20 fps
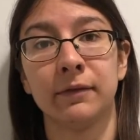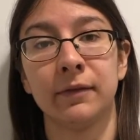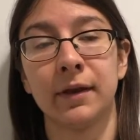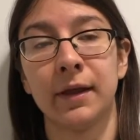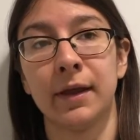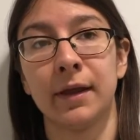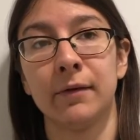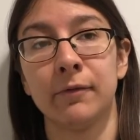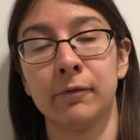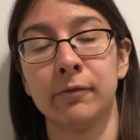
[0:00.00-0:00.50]

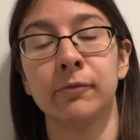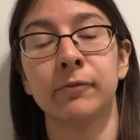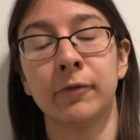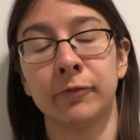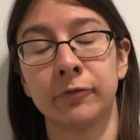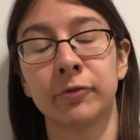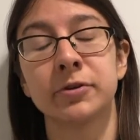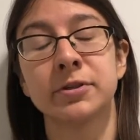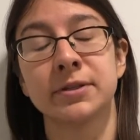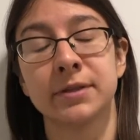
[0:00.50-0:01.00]
the
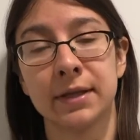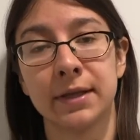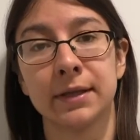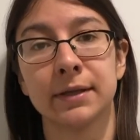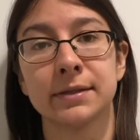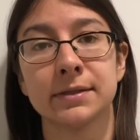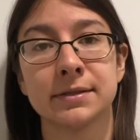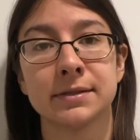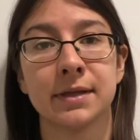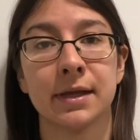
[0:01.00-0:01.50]
first
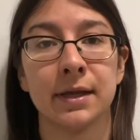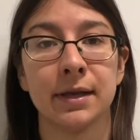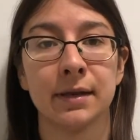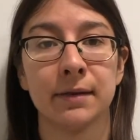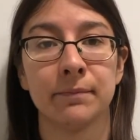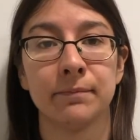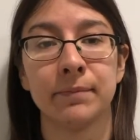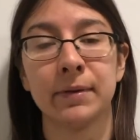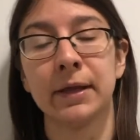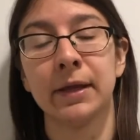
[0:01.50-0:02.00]
things a
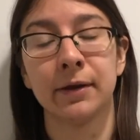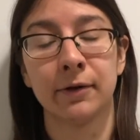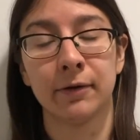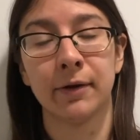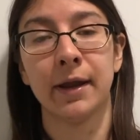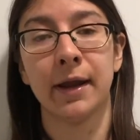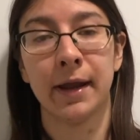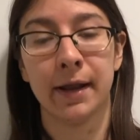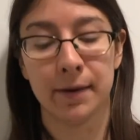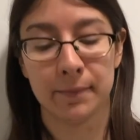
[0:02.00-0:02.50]
beginner
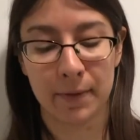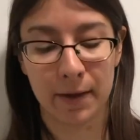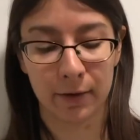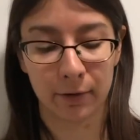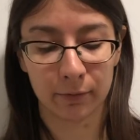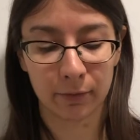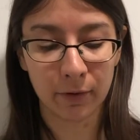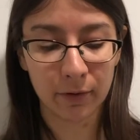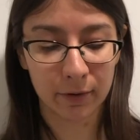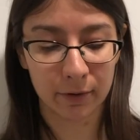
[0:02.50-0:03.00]

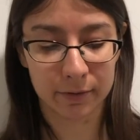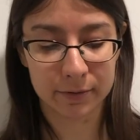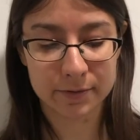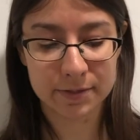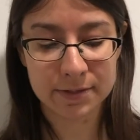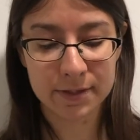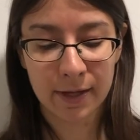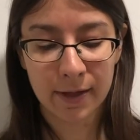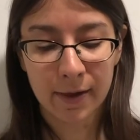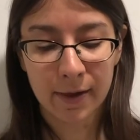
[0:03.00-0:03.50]
animator
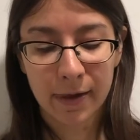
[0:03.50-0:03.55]
learns.